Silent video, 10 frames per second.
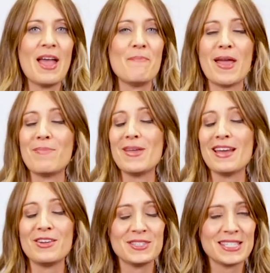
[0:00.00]
And maybe
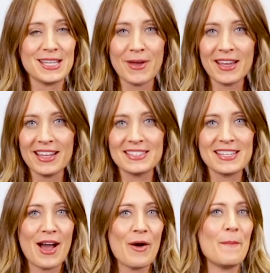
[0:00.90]
I don't sing my
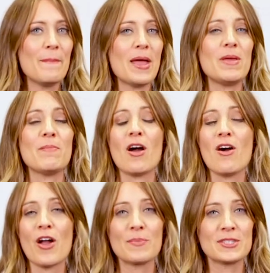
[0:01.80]
guts out. Maybe my
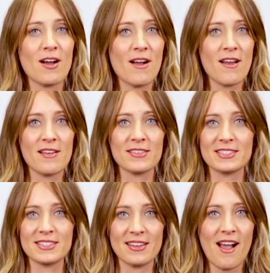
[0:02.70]
arms
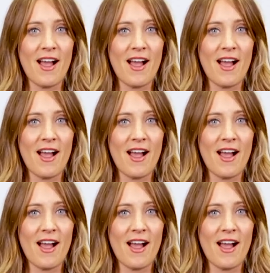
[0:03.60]
aren't